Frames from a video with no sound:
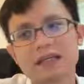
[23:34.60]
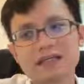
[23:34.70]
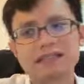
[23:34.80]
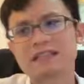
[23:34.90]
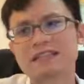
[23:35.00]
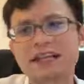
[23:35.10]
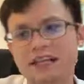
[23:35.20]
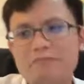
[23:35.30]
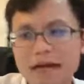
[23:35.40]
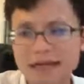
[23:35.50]
just take
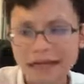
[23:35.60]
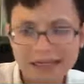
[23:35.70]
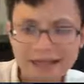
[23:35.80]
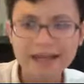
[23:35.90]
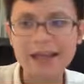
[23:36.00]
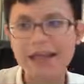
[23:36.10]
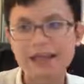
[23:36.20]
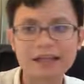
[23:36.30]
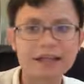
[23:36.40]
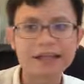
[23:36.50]
the banana
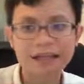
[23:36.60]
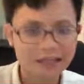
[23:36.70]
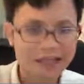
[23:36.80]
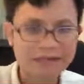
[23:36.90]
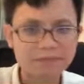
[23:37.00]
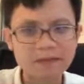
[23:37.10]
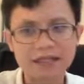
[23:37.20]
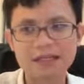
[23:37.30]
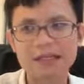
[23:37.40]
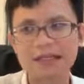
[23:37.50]
and eat. Take the apple
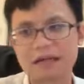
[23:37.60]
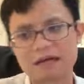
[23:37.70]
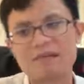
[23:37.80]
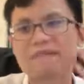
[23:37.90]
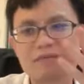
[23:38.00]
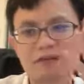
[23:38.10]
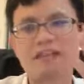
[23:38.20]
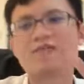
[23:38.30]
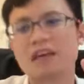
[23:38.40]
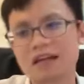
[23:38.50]
and eat. Apple more
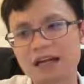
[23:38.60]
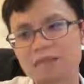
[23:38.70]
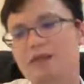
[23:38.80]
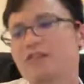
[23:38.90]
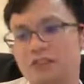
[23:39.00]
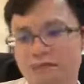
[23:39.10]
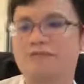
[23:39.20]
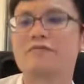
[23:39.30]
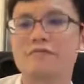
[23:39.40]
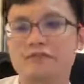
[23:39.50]
difficult lah, because you are
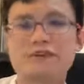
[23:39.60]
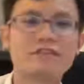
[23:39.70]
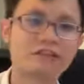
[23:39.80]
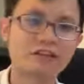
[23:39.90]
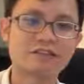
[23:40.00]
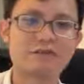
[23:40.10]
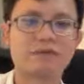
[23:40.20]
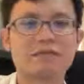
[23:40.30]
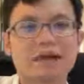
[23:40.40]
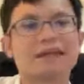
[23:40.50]
watching movie, you don't want to peel
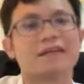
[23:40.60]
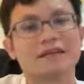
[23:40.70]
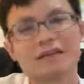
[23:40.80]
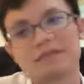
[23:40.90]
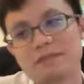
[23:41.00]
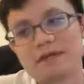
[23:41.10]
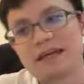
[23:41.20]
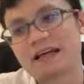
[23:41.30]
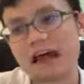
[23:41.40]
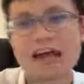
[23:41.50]
it. But
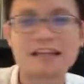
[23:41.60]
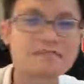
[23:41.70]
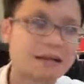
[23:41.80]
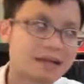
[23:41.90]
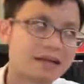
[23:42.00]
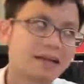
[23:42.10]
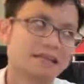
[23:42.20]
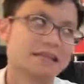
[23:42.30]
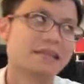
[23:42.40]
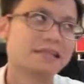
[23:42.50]
maybe I think banana
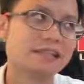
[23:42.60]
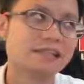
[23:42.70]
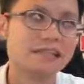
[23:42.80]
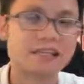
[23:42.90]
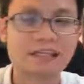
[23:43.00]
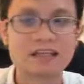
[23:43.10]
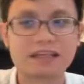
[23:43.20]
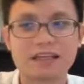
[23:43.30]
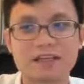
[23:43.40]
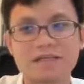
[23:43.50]
is easy.
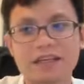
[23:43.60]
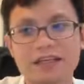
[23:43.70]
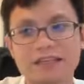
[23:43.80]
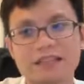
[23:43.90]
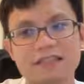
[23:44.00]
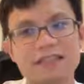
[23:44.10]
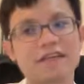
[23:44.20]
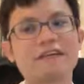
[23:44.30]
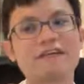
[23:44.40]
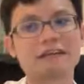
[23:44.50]
Kiwi is easy.
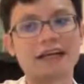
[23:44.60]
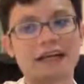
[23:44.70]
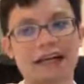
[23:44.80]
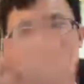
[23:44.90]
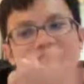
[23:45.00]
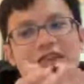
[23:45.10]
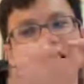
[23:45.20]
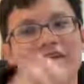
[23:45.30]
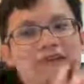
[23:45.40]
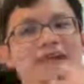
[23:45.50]
Kiwi you just cut into
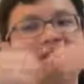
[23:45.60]
half